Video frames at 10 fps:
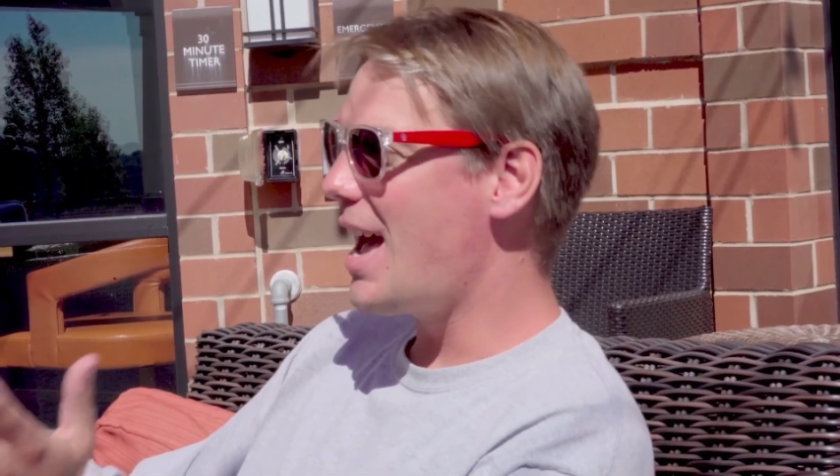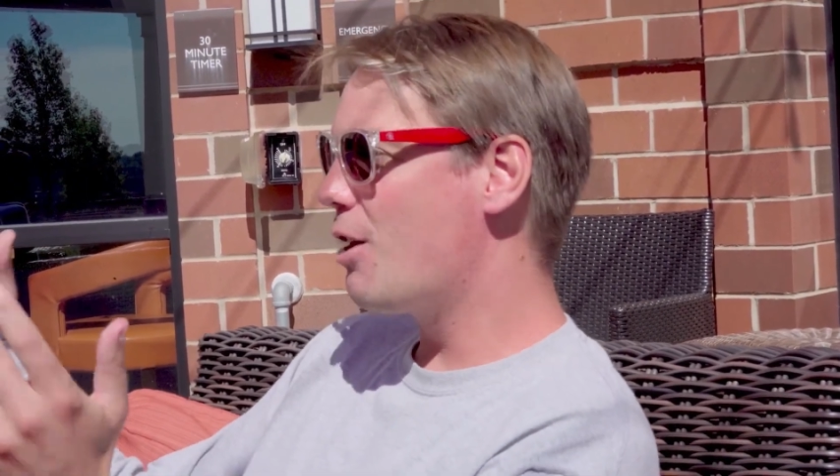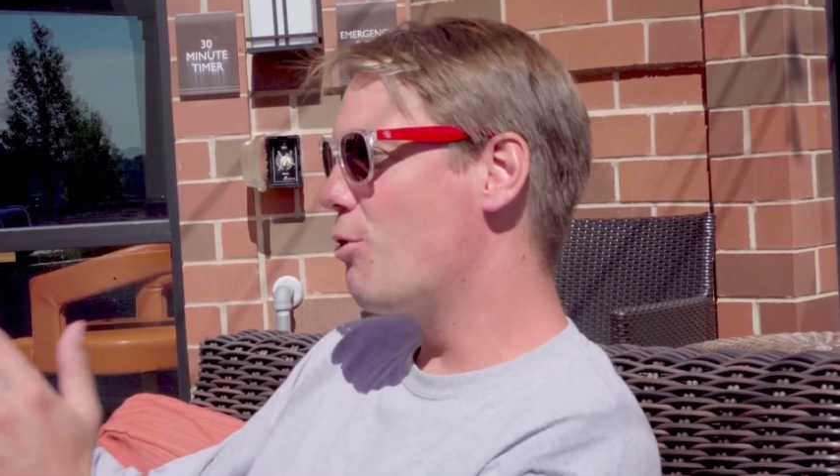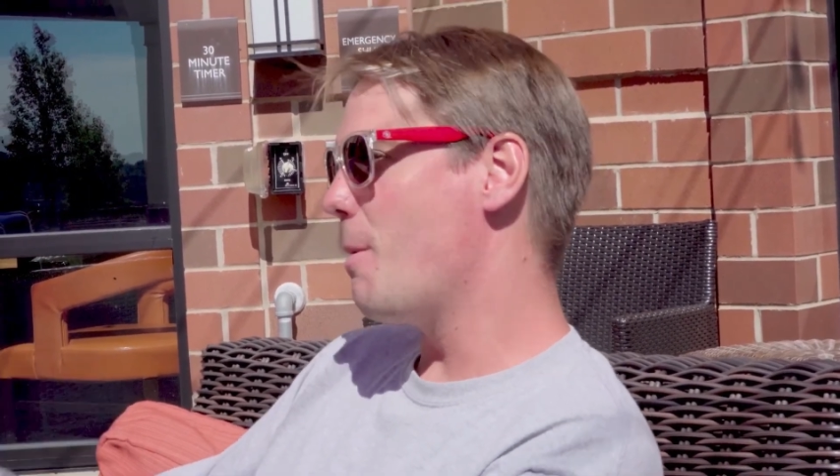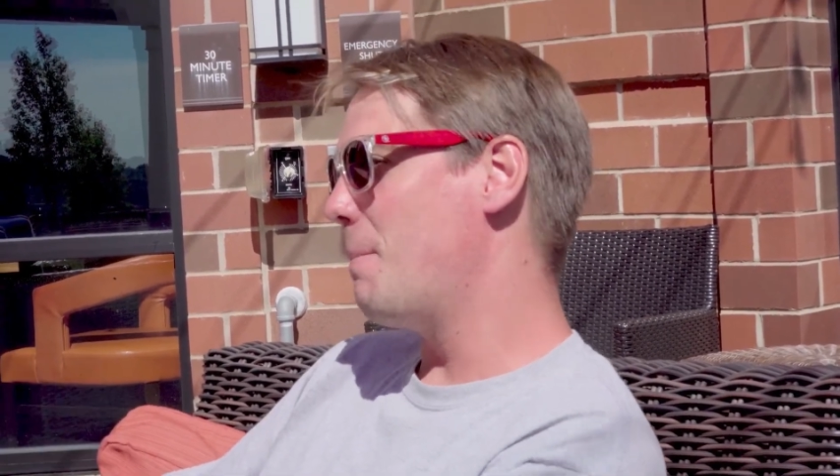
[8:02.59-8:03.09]
I
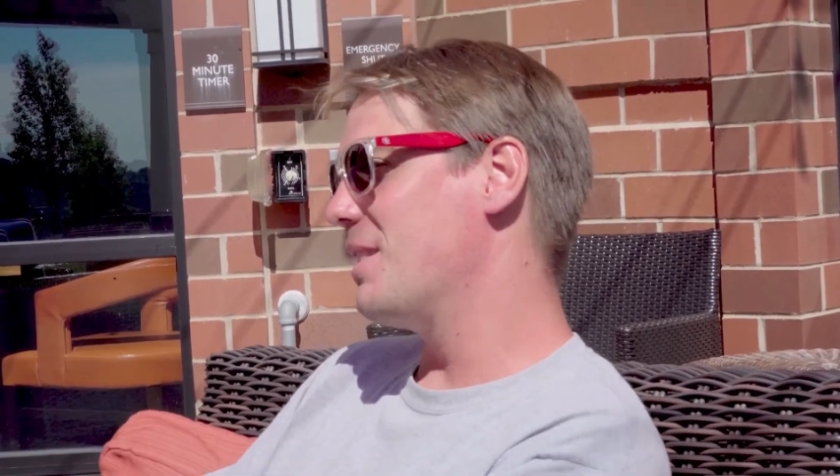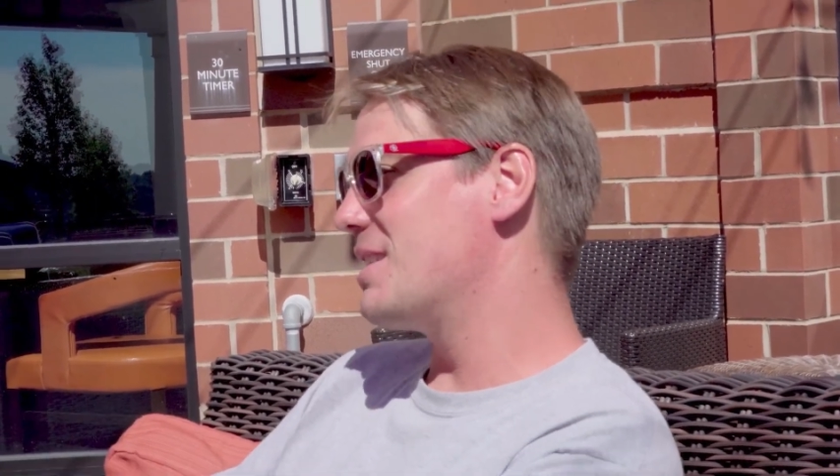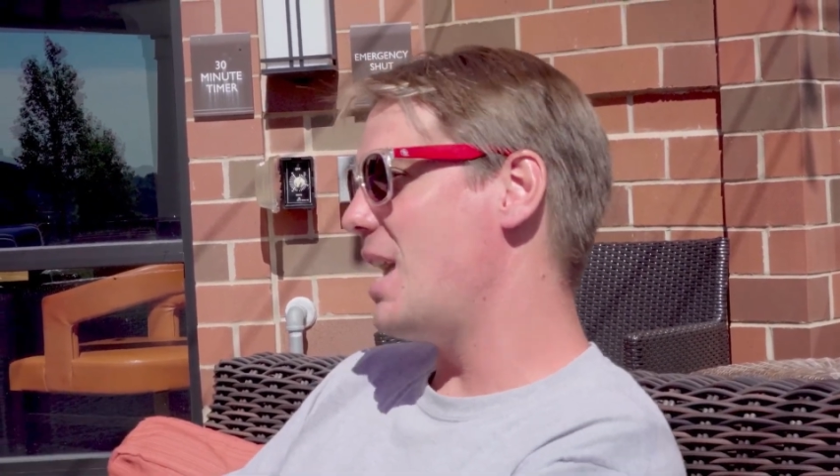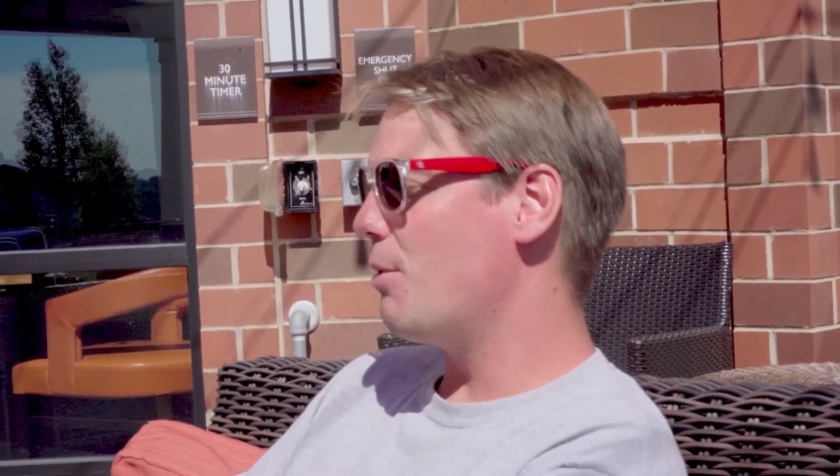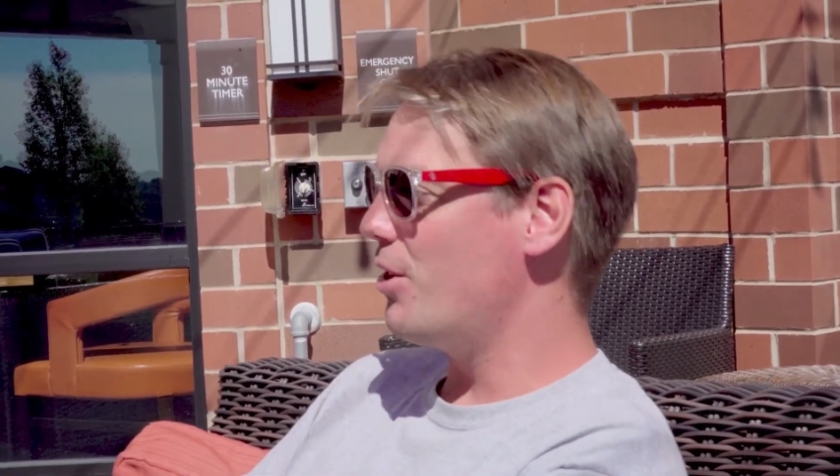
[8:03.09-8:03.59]
grew up in this
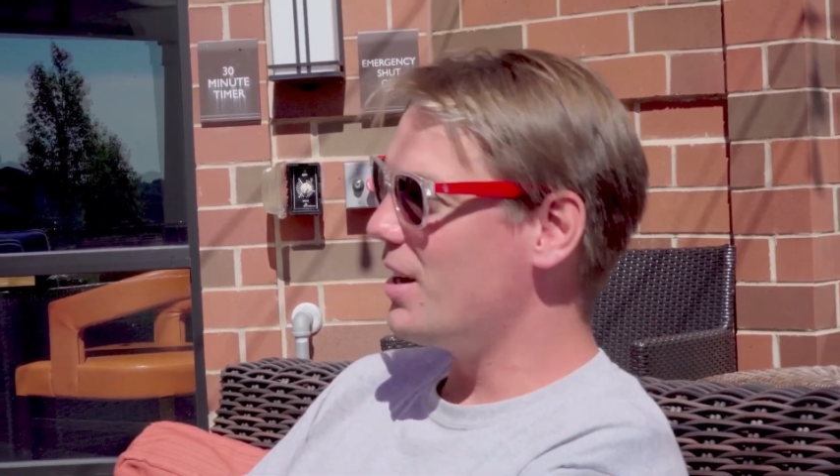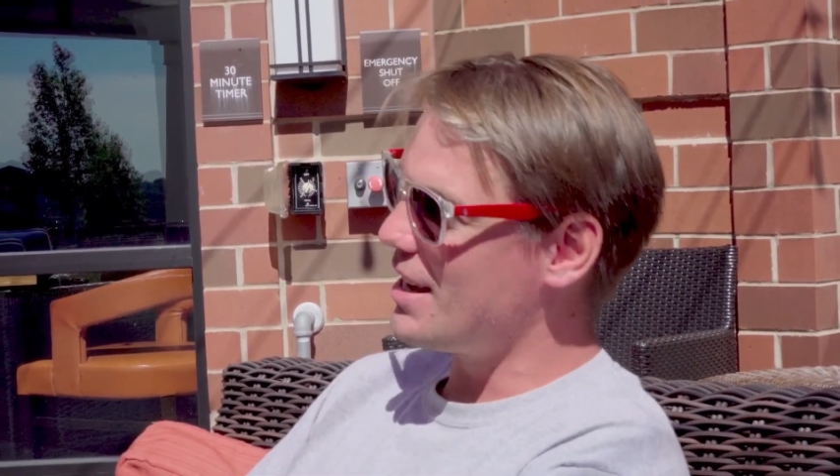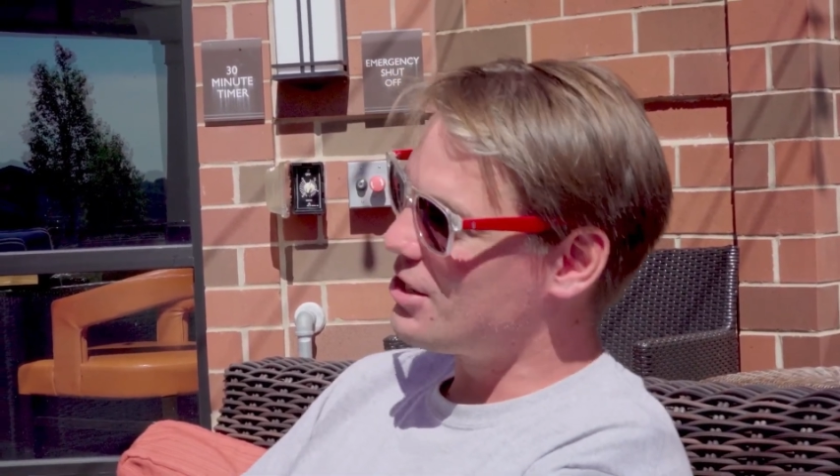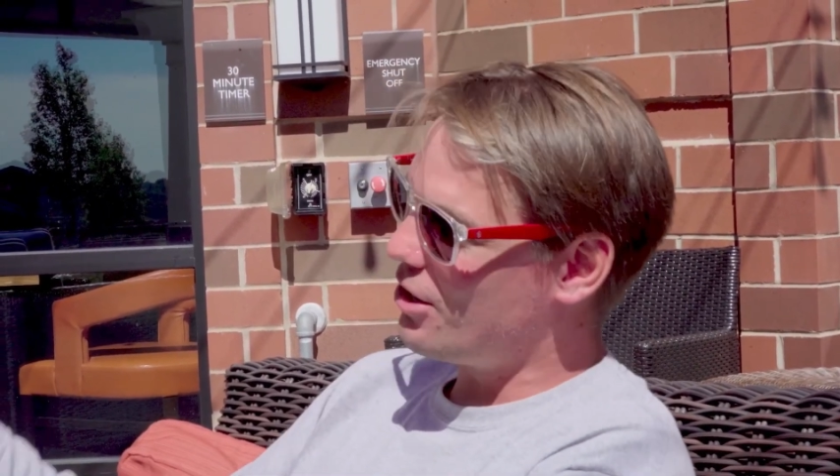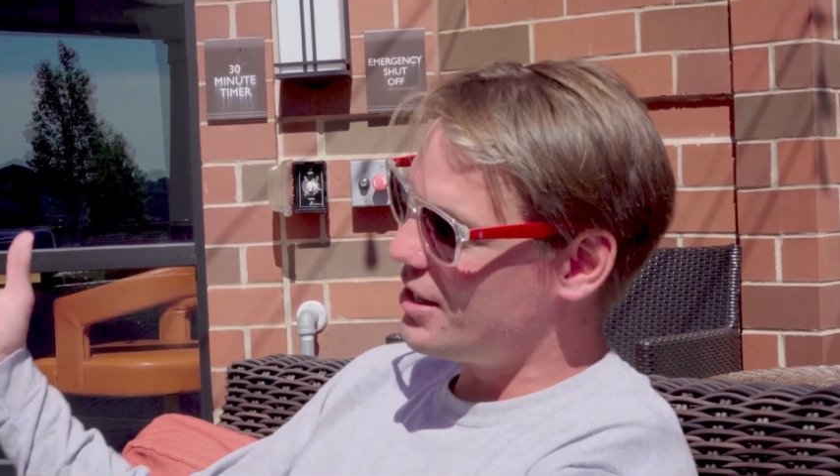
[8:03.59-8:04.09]
neighborhood and I
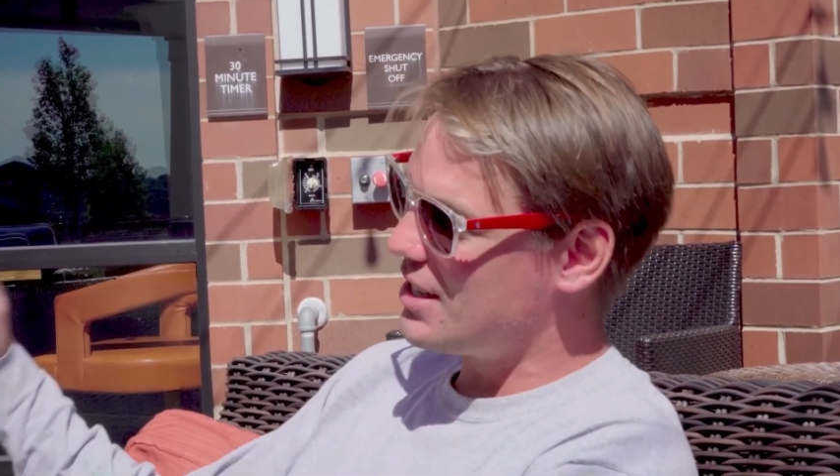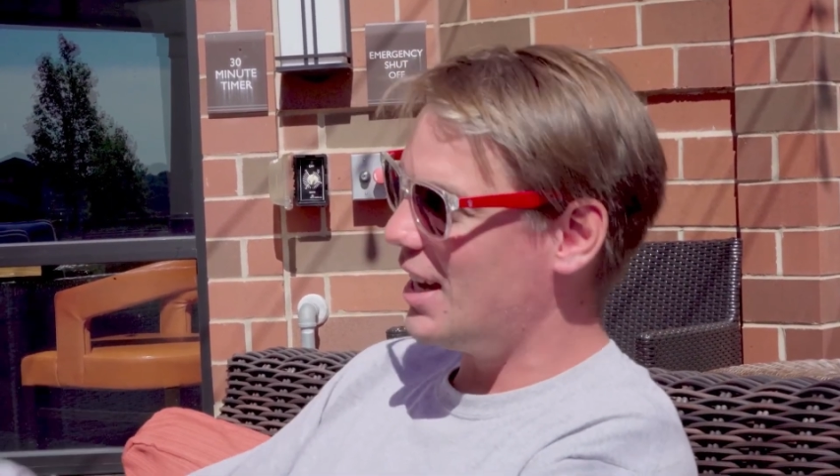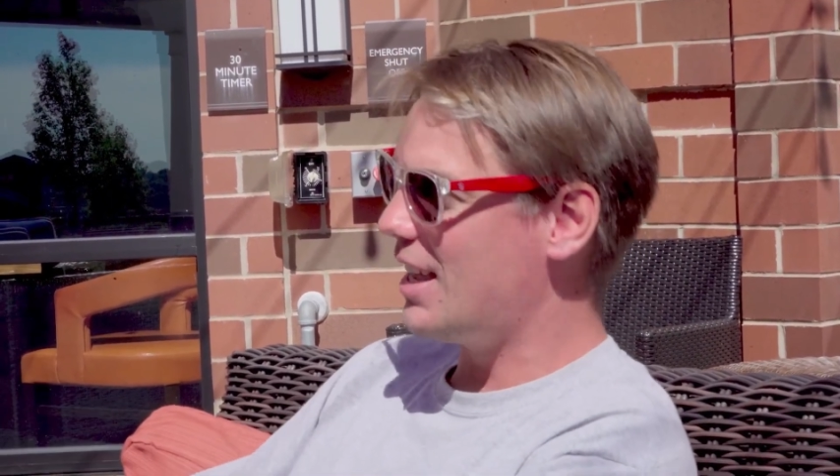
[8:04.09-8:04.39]
saw this kid